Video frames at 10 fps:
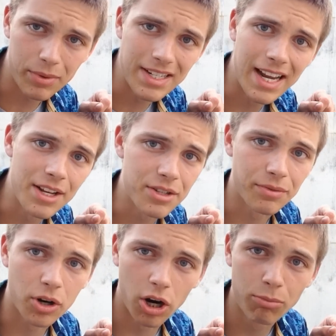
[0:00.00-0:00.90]
three days
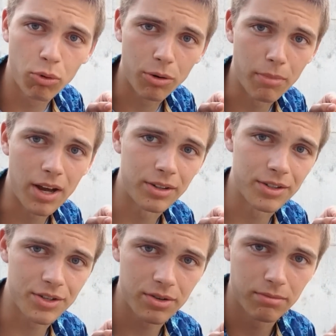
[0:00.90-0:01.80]
of cardboard
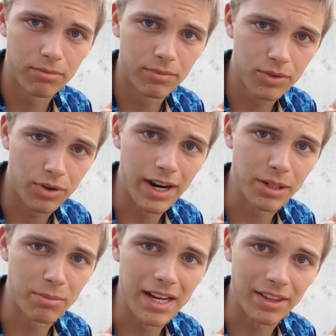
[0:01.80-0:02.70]
models
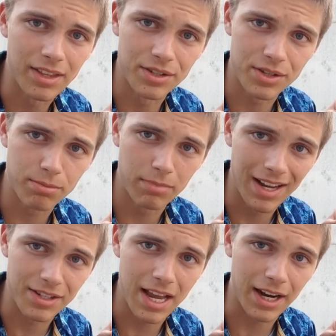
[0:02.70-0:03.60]
trying to make this
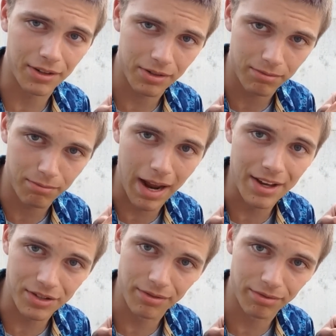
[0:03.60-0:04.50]
exact
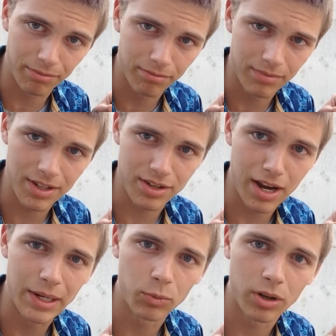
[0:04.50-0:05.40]
passive
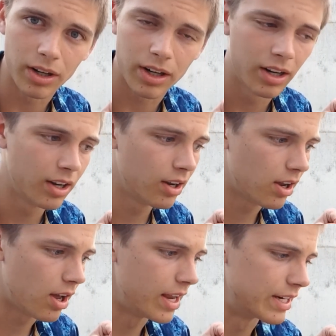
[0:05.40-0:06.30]
design work
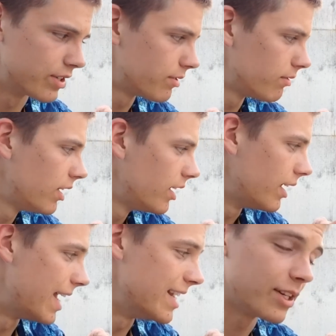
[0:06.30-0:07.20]
and
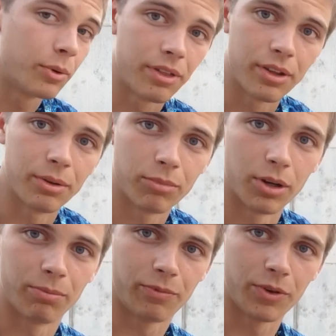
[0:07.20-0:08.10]
ending with a,
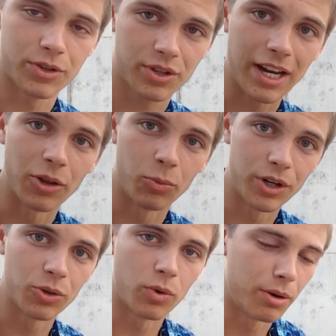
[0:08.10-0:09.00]
a full-scale
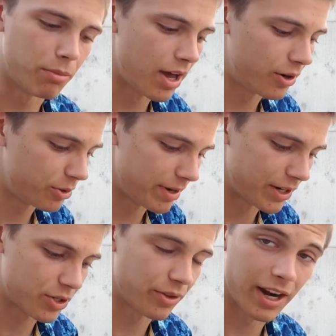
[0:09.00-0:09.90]
one-to-one model to
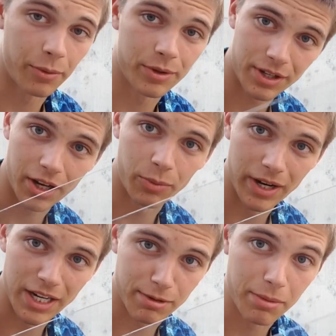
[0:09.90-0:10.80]
make sure that I wasn't going to
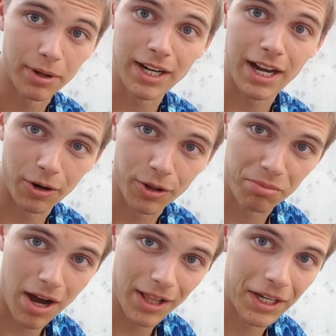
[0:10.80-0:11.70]
waste my money on all
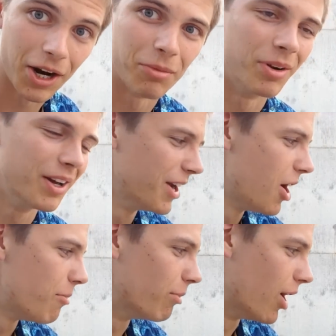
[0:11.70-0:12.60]
the polycarb
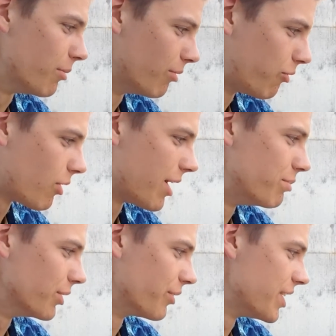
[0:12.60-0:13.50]
uh, before I
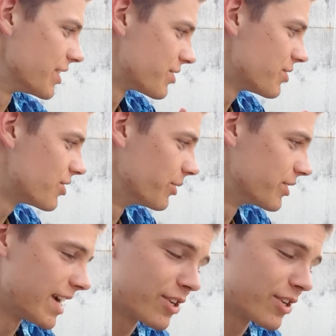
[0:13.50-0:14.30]
built this. So it's